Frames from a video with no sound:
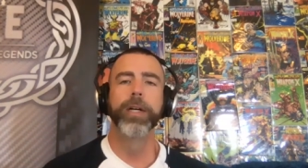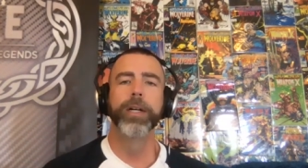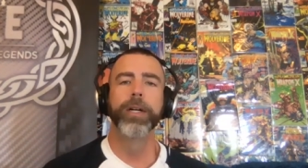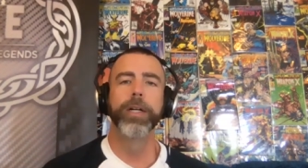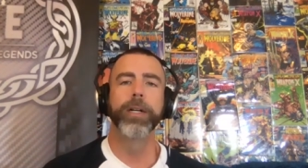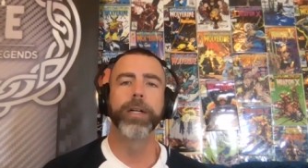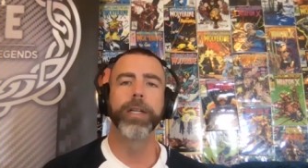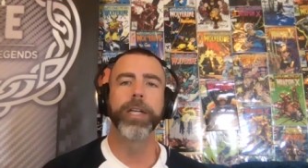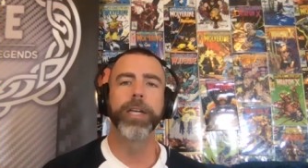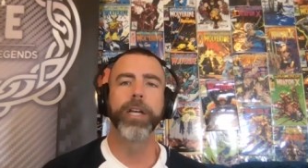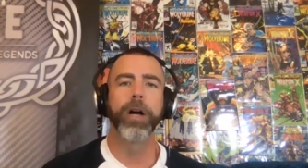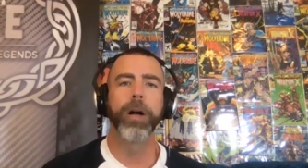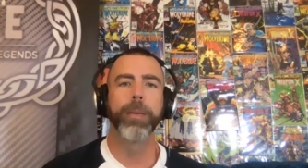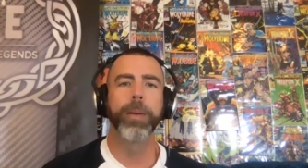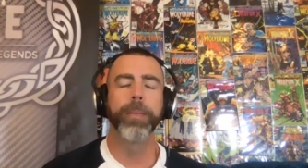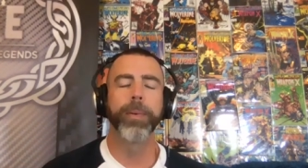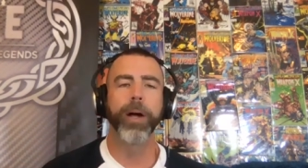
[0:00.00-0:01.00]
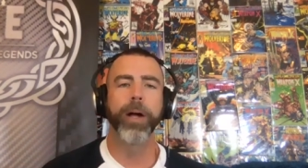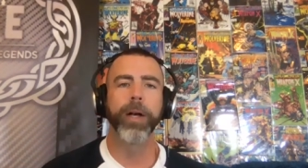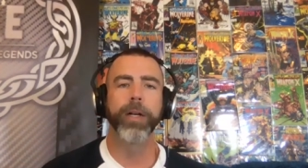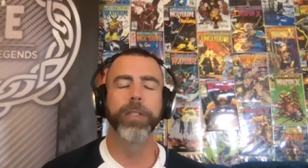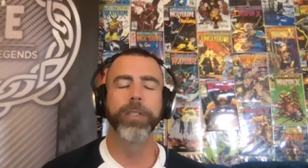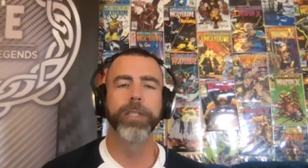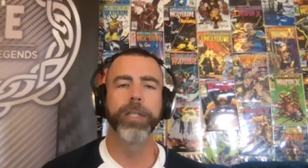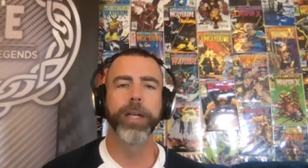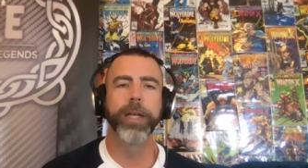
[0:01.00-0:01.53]
uh, ecom
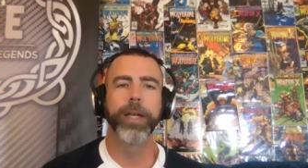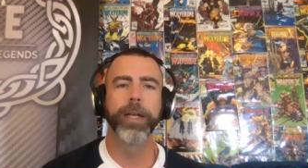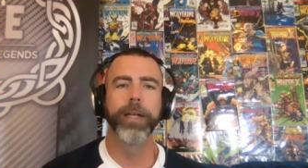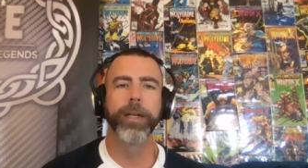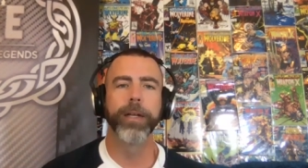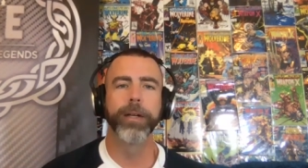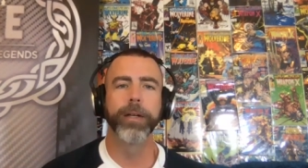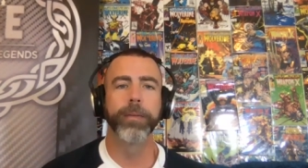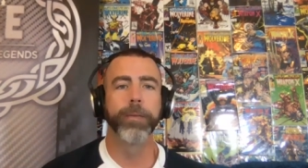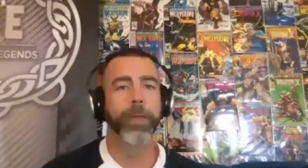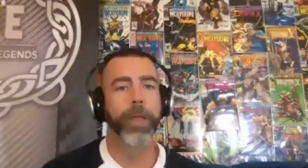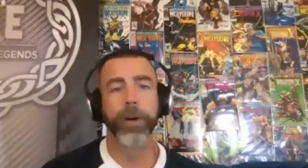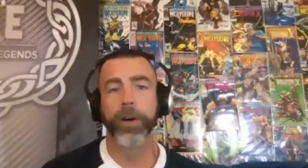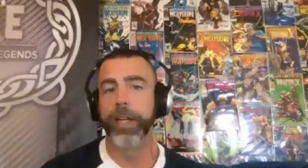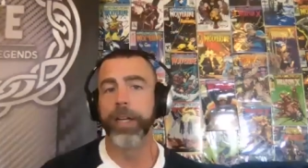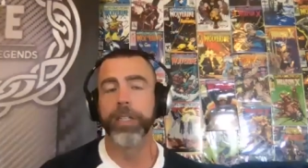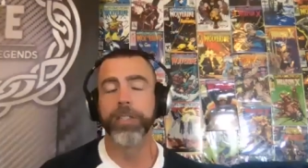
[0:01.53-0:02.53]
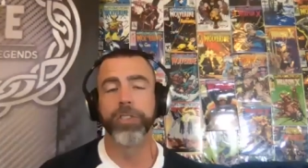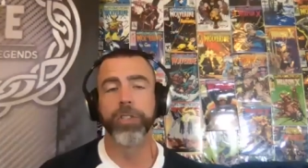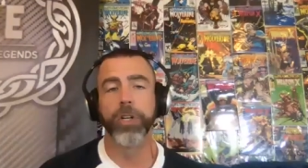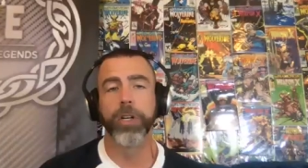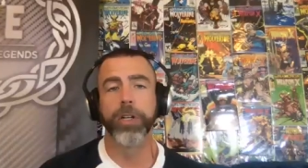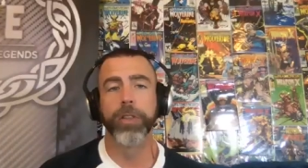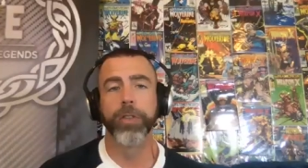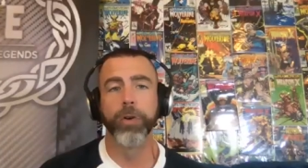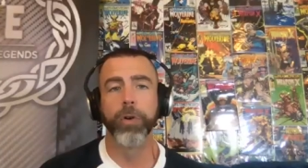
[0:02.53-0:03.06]
empires and uh, that are getting
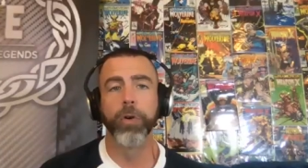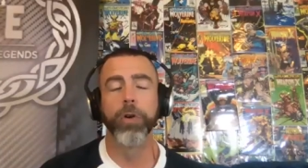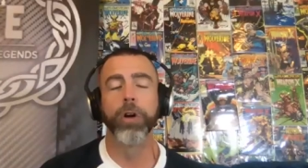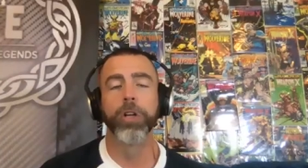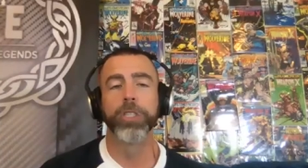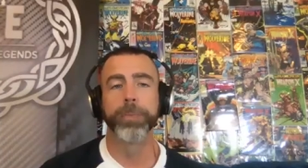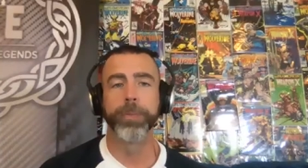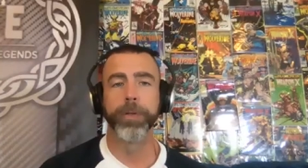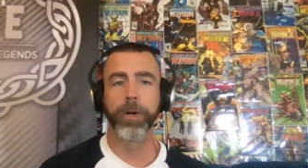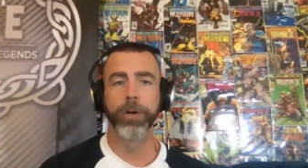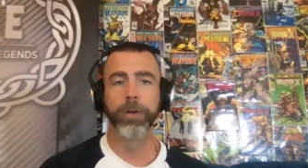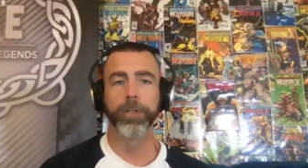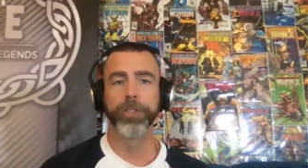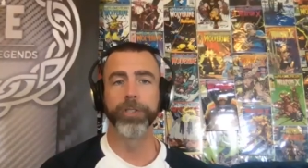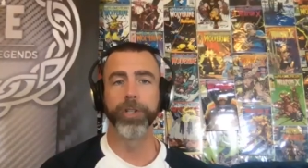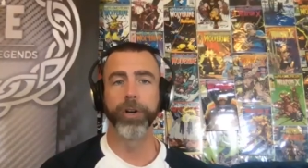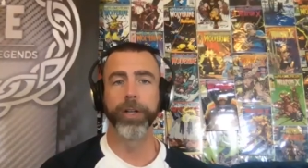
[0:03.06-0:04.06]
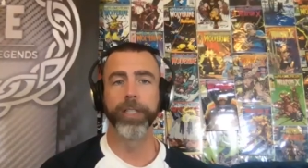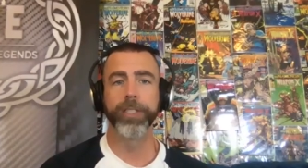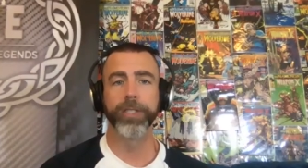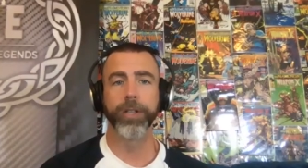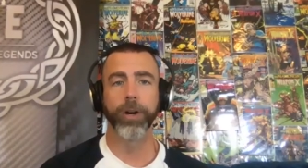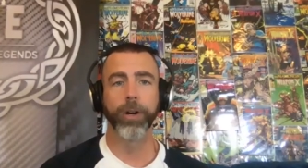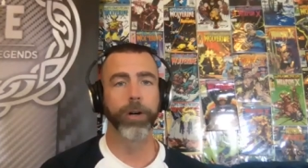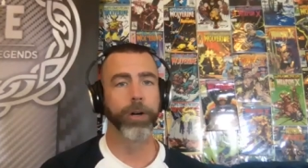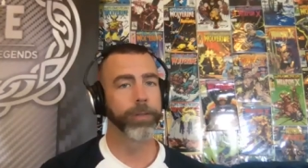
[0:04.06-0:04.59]
started in their own entrepreneurial journeys
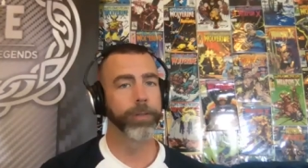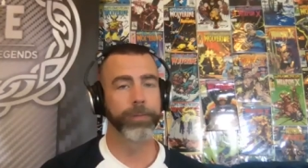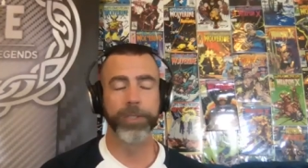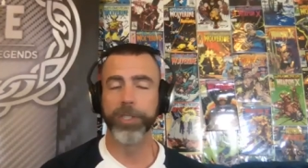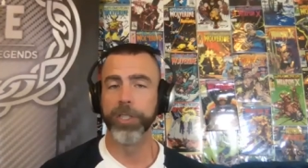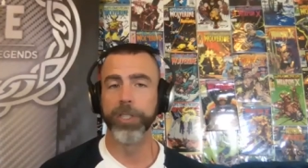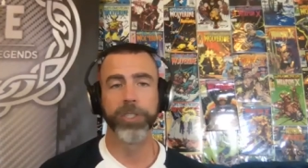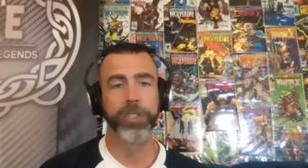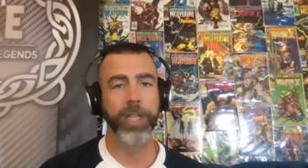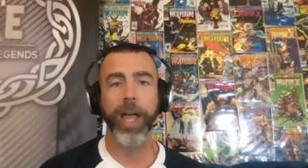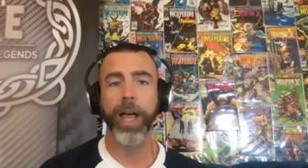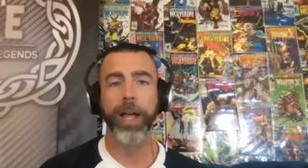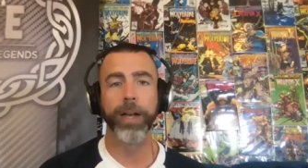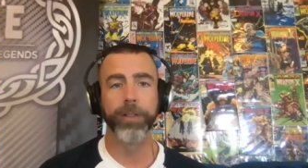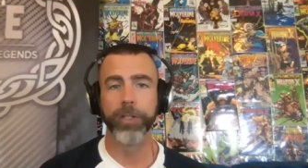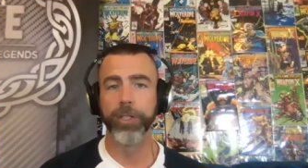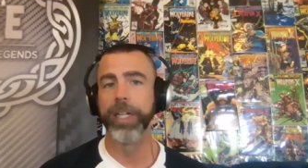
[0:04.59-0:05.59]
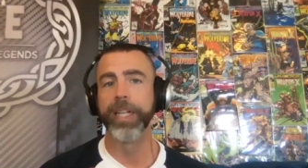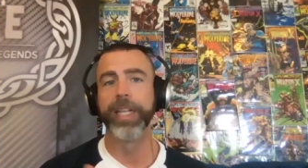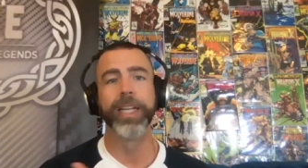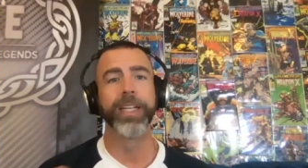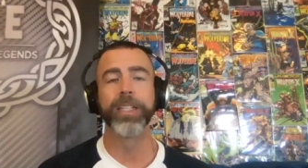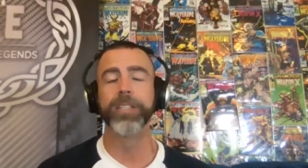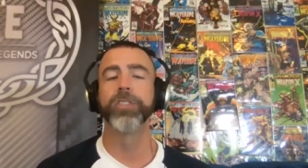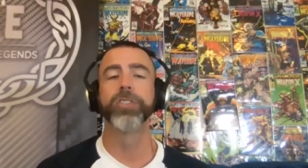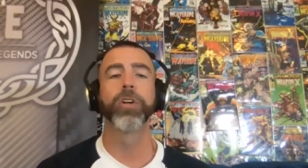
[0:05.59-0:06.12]
are just that they're
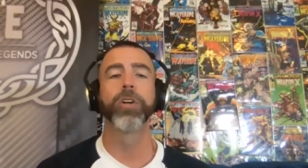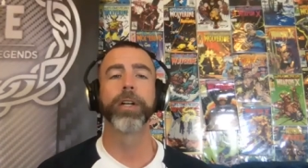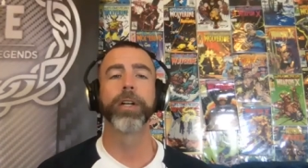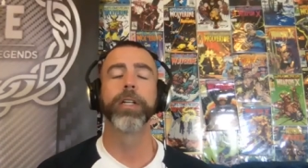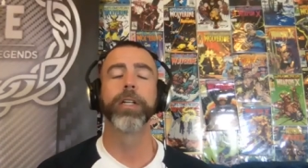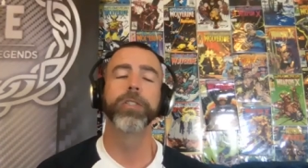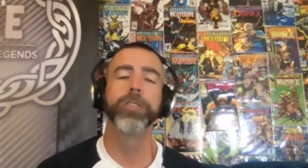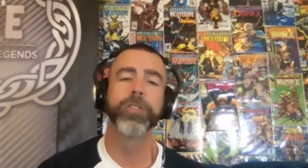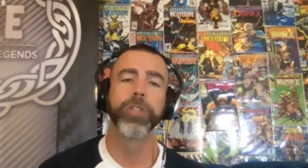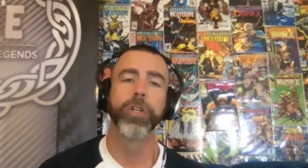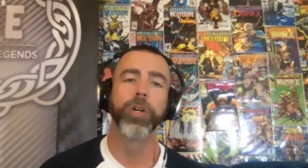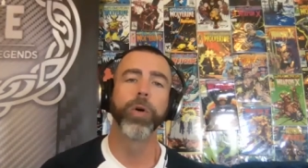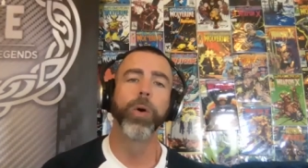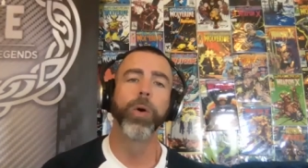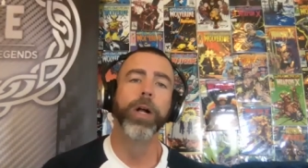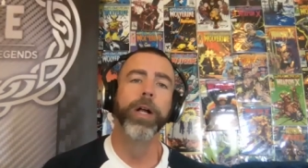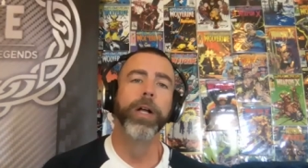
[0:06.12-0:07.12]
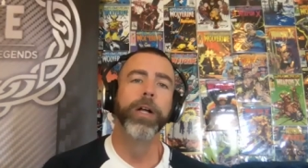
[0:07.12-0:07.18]
getting started so